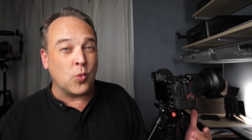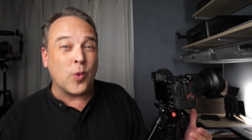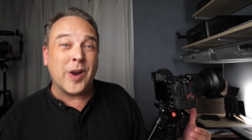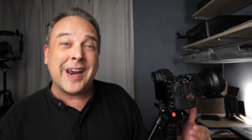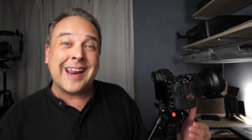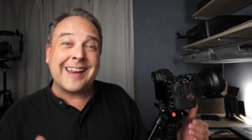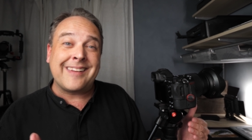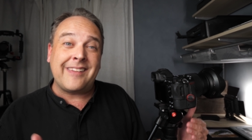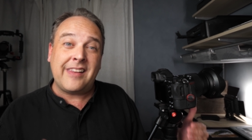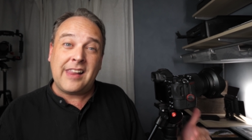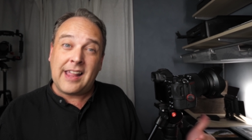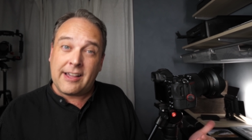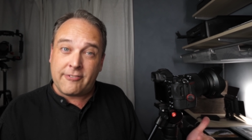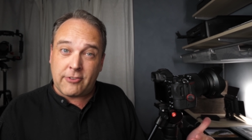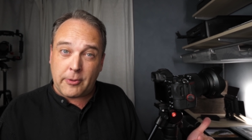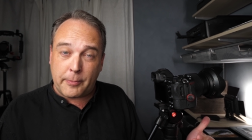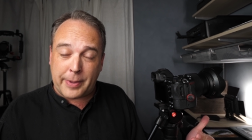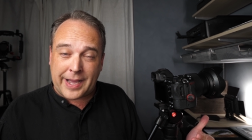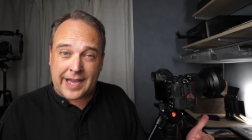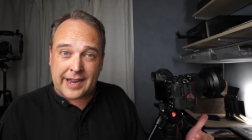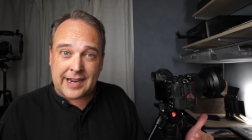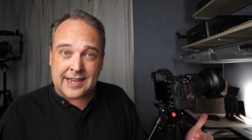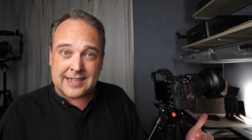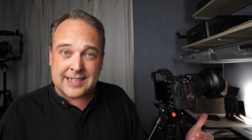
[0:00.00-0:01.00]
What I love
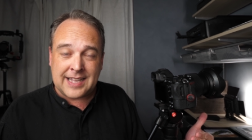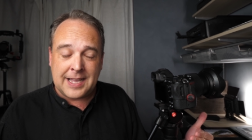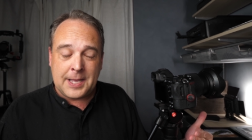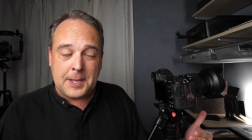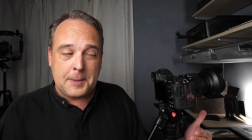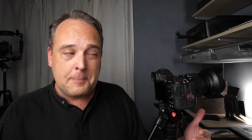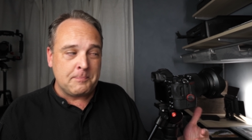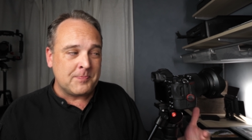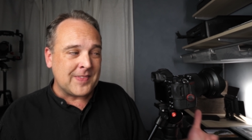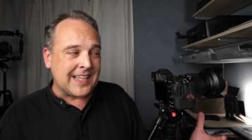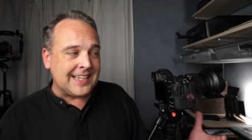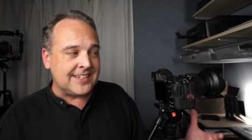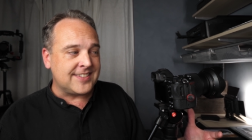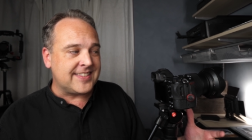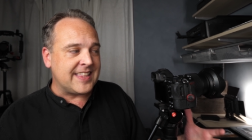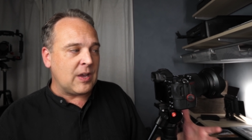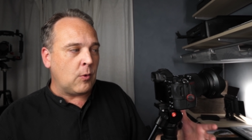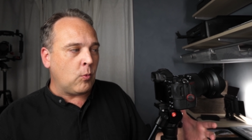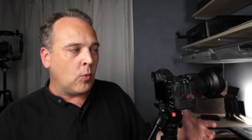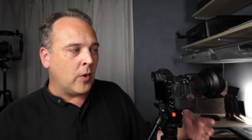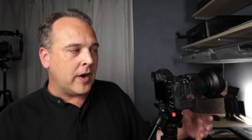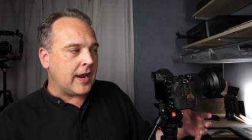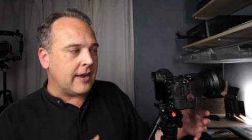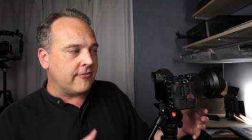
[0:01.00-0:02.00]
about it is
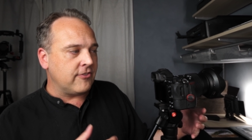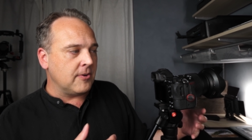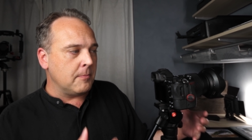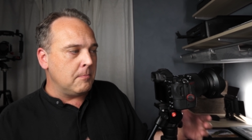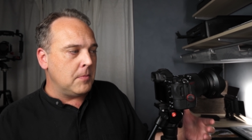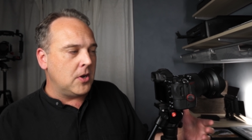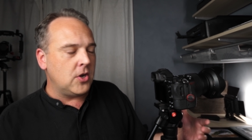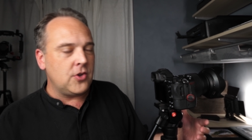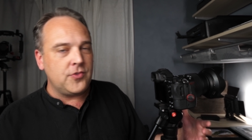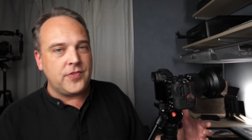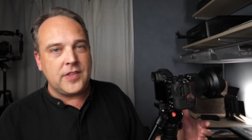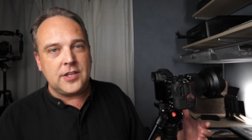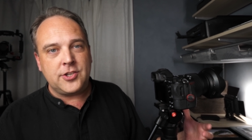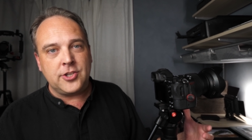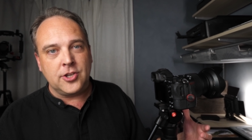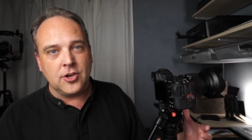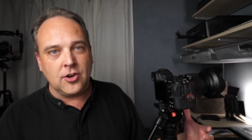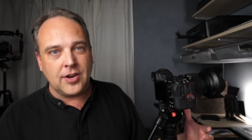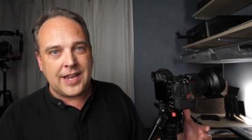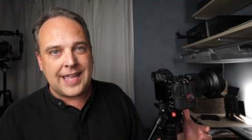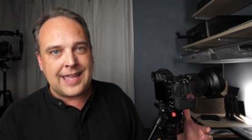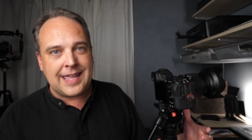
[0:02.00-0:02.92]
that whatever mode that you're